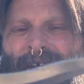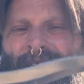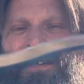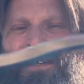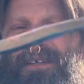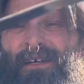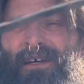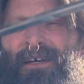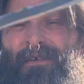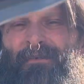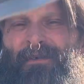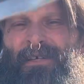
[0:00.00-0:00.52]

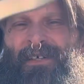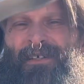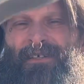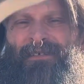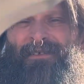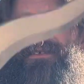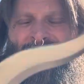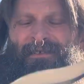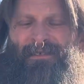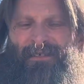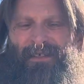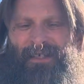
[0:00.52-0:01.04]
Yeah, man.
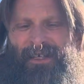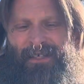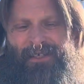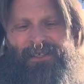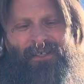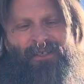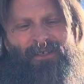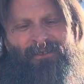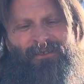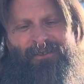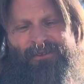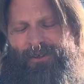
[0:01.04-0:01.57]
And you
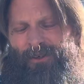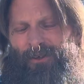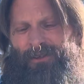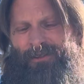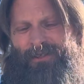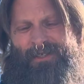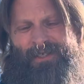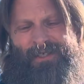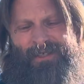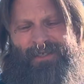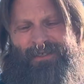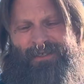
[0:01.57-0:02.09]
know, cold
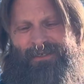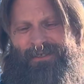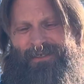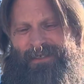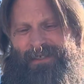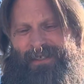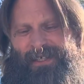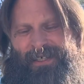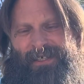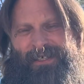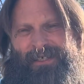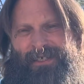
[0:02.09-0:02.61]
steels,
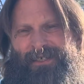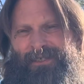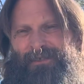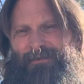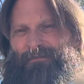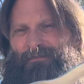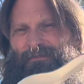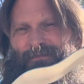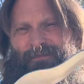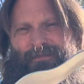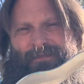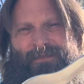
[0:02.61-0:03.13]
they come
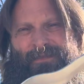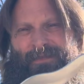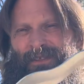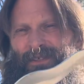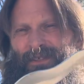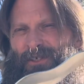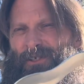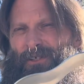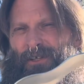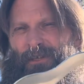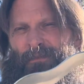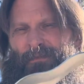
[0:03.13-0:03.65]

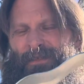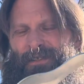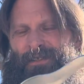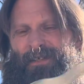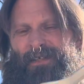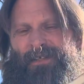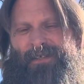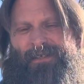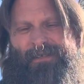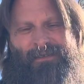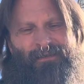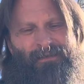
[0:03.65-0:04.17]
sharp as
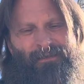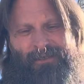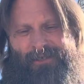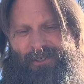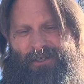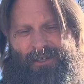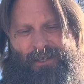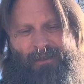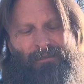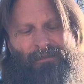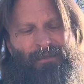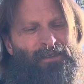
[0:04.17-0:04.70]

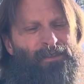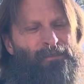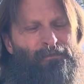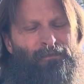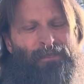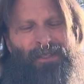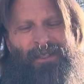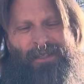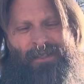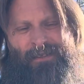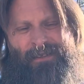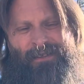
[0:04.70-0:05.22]
can
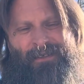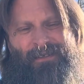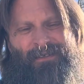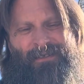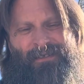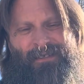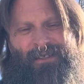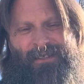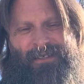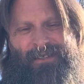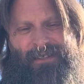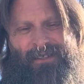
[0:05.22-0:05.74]
be,
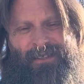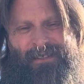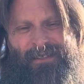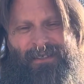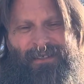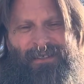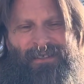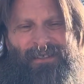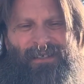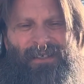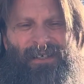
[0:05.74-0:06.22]
I tell you.